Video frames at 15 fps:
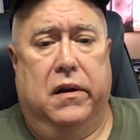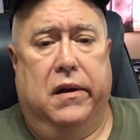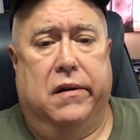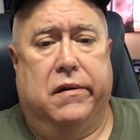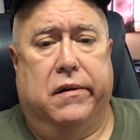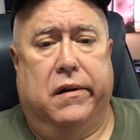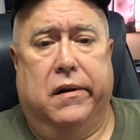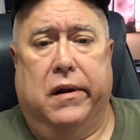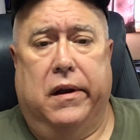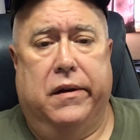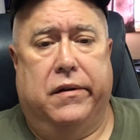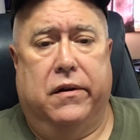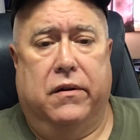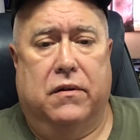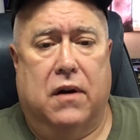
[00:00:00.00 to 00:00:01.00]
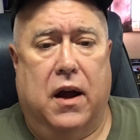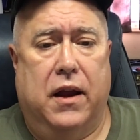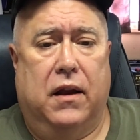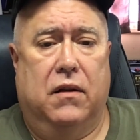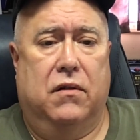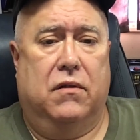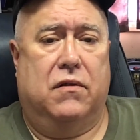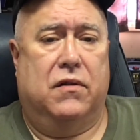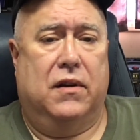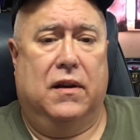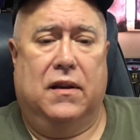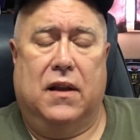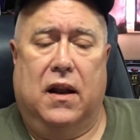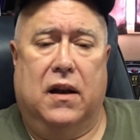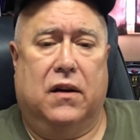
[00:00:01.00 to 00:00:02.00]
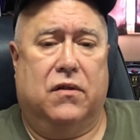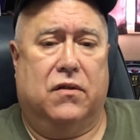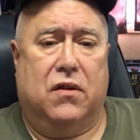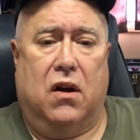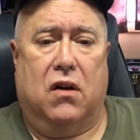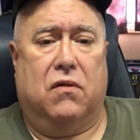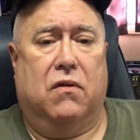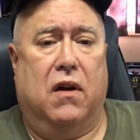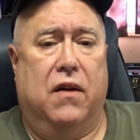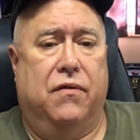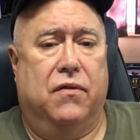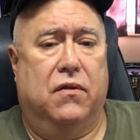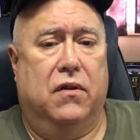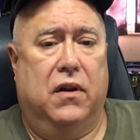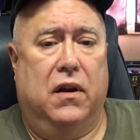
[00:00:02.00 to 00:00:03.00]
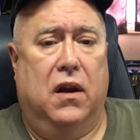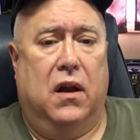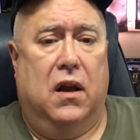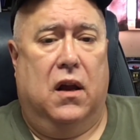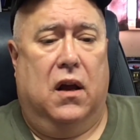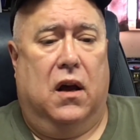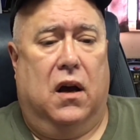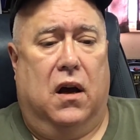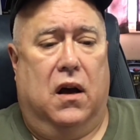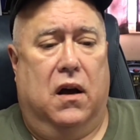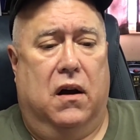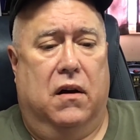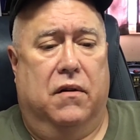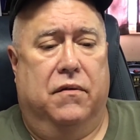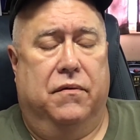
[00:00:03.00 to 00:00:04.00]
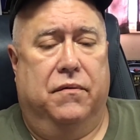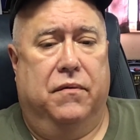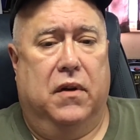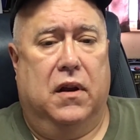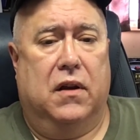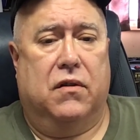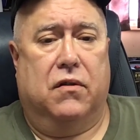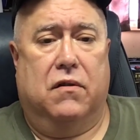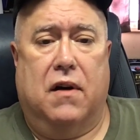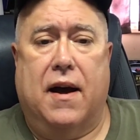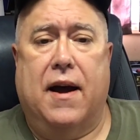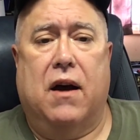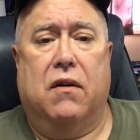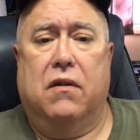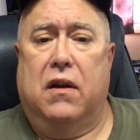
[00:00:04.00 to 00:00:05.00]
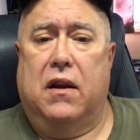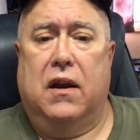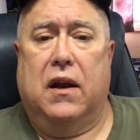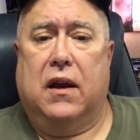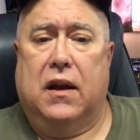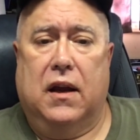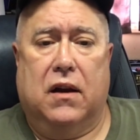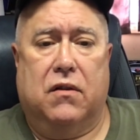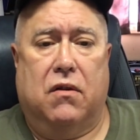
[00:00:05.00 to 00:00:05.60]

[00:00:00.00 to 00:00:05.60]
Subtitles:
it's a light synthetic stock rifle, and it's loud and it kicks